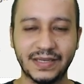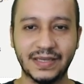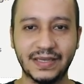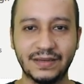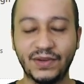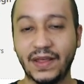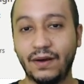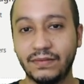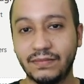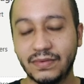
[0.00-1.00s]
uh,
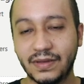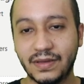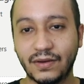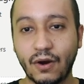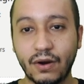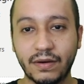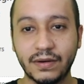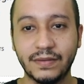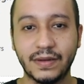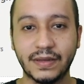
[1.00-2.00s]
without uh, color
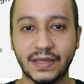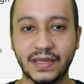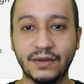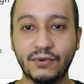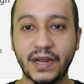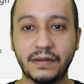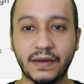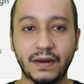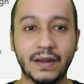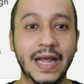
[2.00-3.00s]
in grayscale.